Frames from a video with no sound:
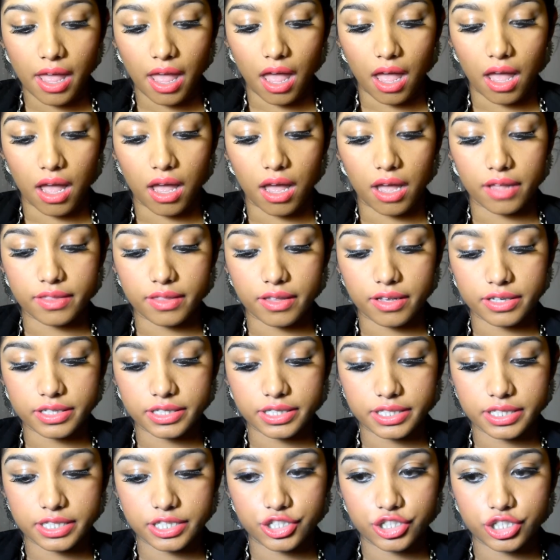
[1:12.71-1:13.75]
uh, the
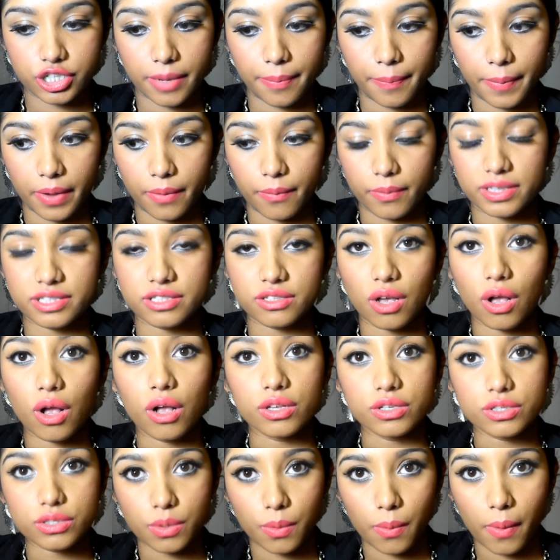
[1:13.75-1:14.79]
shipping was
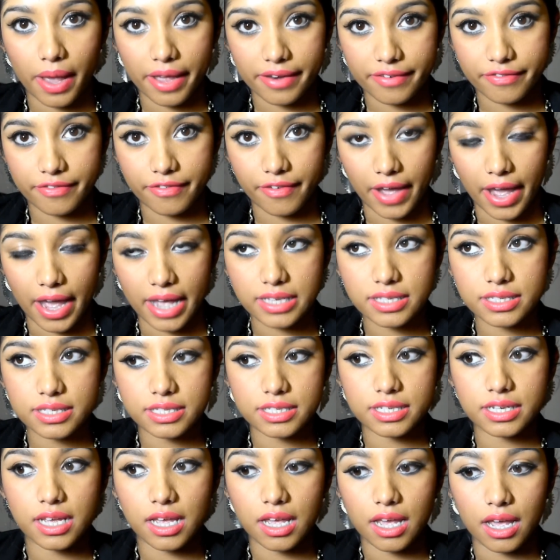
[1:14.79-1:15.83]
also quite
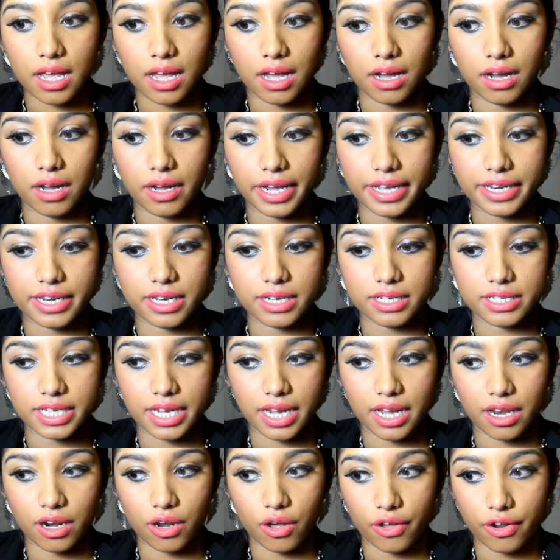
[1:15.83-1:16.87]
fast uh, it didn't take
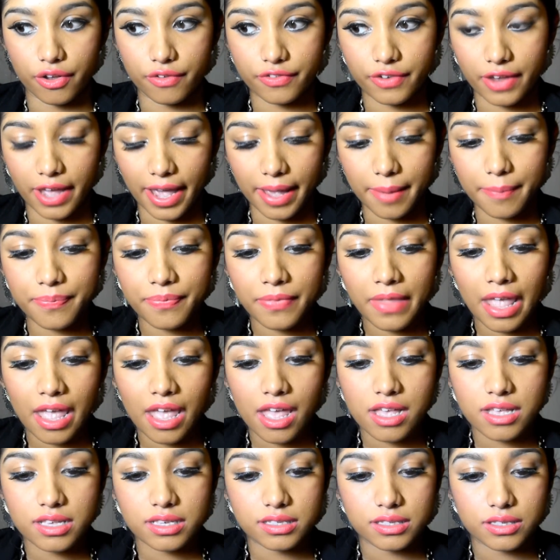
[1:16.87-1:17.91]
a lot of time
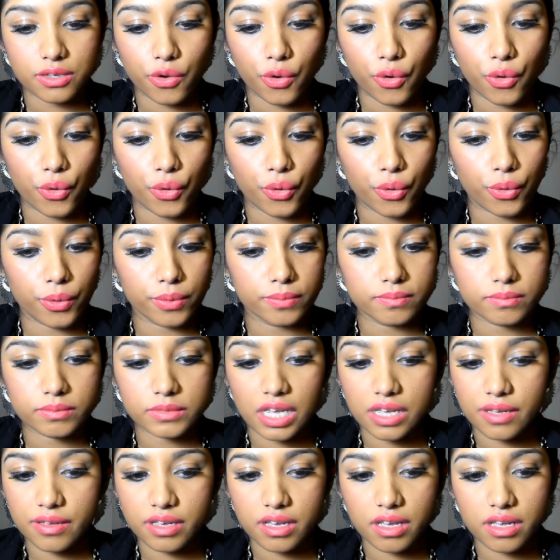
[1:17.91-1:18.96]
so
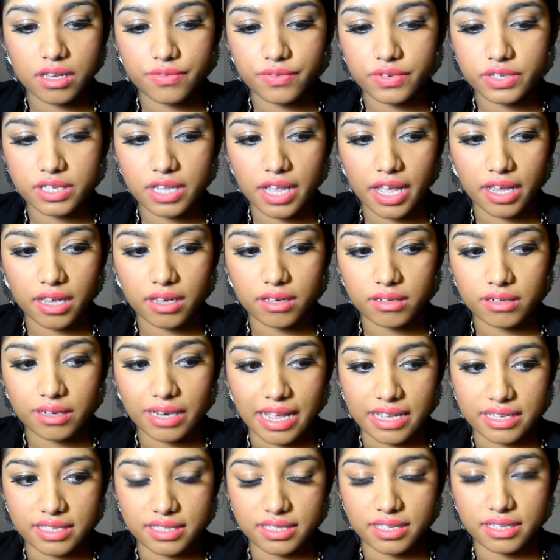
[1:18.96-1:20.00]
it was like
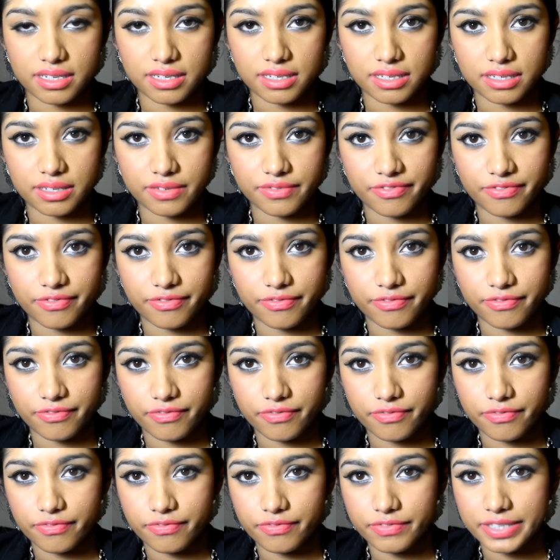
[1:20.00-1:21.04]
less than
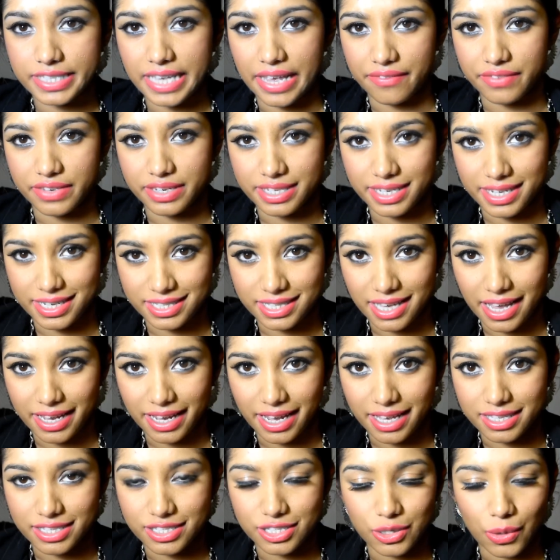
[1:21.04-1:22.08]
seven days I
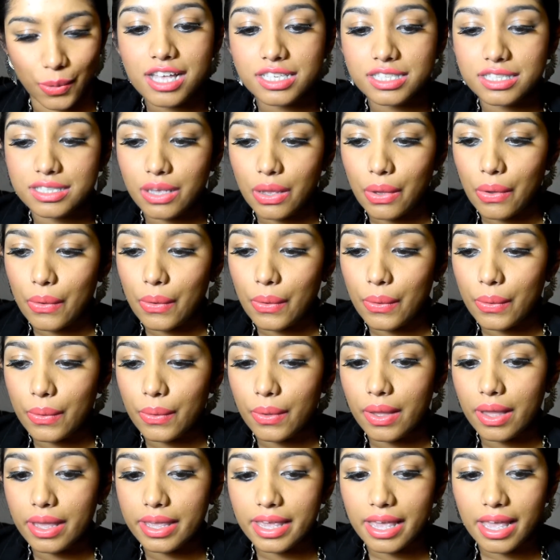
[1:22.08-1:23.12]
guess so
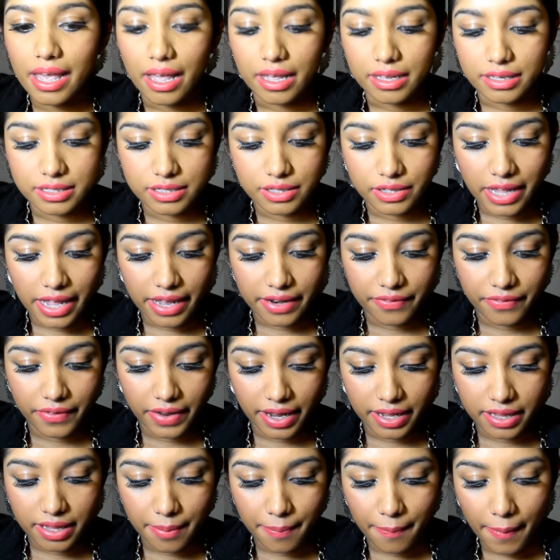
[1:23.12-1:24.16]
so yeah so that
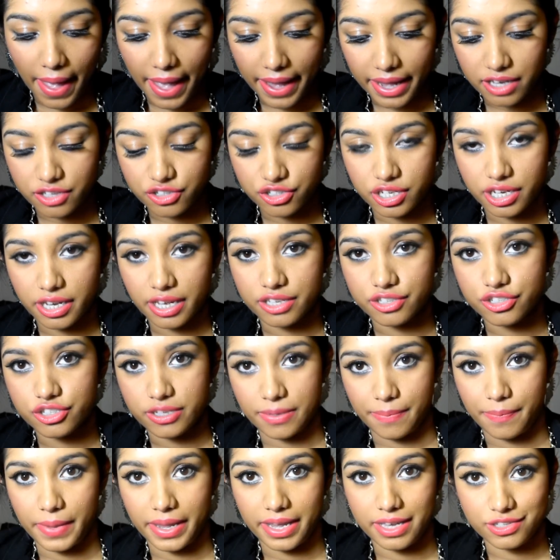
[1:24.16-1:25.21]
way the packaging and
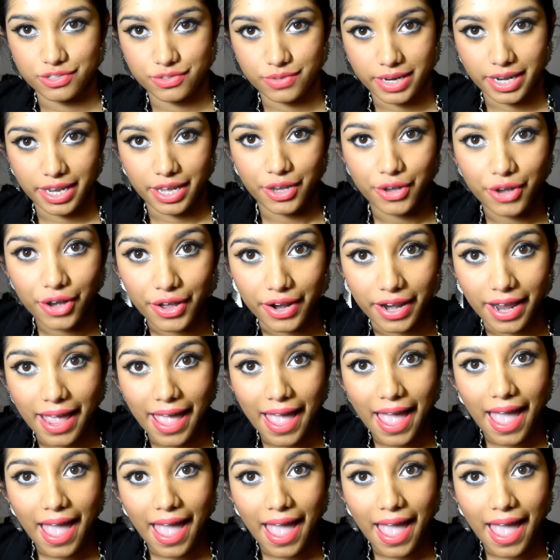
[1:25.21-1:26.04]
shipping is really good